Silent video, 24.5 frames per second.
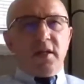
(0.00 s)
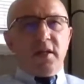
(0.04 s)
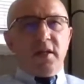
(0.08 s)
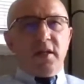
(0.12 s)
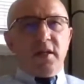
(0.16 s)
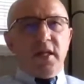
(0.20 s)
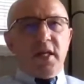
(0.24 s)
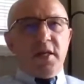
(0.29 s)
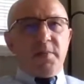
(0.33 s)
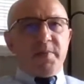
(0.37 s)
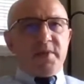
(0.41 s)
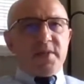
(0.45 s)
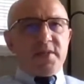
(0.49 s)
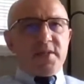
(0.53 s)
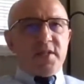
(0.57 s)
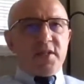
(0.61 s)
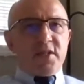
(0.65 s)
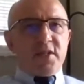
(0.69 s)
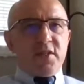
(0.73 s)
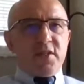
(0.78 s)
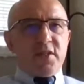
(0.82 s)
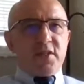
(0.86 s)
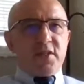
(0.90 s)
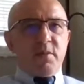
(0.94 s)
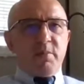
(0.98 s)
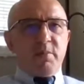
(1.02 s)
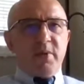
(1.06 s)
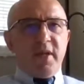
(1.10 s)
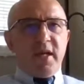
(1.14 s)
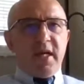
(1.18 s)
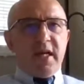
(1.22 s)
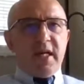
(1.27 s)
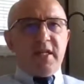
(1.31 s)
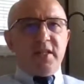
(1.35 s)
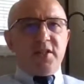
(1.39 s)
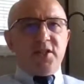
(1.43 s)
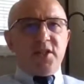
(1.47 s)
They position
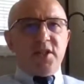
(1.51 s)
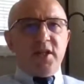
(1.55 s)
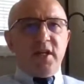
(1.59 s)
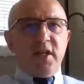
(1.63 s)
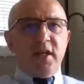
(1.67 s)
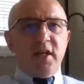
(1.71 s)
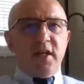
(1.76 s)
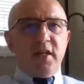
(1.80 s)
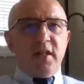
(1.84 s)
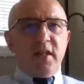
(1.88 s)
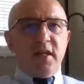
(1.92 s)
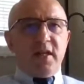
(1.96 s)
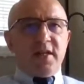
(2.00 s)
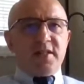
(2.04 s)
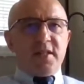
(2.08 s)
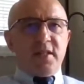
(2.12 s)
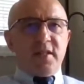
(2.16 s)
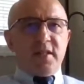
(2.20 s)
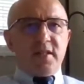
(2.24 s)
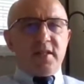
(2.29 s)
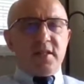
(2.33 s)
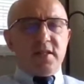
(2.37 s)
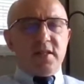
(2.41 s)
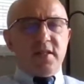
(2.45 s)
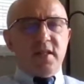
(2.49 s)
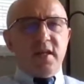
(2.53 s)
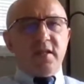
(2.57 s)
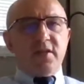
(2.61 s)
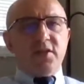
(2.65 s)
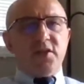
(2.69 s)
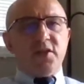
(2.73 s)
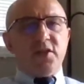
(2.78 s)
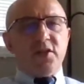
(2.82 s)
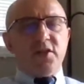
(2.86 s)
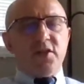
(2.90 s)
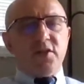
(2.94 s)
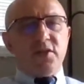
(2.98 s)
supply chain as an
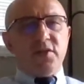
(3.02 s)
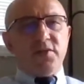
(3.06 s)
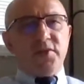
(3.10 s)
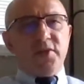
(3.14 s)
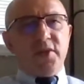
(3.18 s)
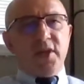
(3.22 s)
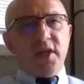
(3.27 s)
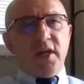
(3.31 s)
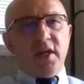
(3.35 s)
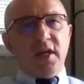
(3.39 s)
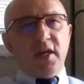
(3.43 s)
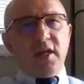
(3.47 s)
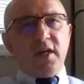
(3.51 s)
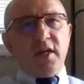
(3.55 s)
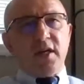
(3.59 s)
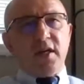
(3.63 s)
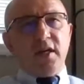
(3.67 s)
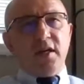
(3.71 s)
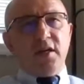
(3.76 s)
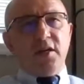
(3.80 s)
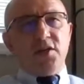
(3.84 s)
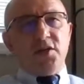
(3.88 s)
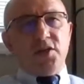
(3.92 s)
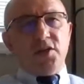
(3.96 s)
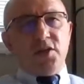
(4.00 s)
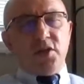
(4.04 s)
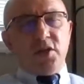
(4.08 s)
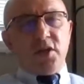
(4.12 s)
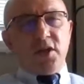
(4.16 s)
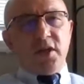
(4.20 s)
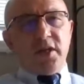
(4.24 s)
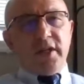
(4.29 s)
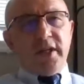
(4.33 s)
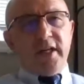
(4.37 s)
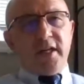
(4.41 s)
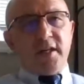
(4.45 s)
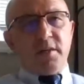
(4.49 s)
extension of their
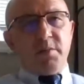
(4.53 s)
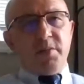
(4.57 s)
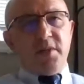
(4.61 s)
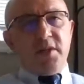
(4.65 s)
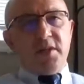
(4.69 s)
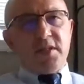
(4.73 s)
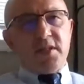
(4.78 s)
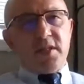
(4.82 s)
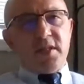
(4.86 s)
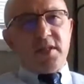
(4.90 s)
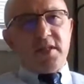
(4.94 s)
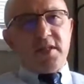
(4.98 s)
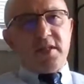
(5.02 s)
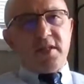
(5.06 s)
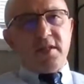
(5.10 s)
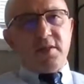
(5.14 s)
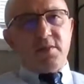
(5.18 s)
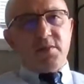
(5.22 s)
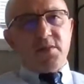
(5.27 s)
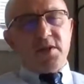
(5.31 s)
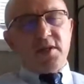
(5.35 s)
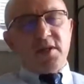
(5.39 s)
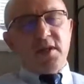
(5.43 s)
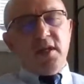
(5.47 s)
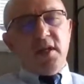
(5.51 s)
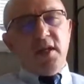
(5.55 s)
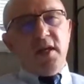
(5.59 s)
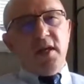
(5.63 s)
internal ERP systems.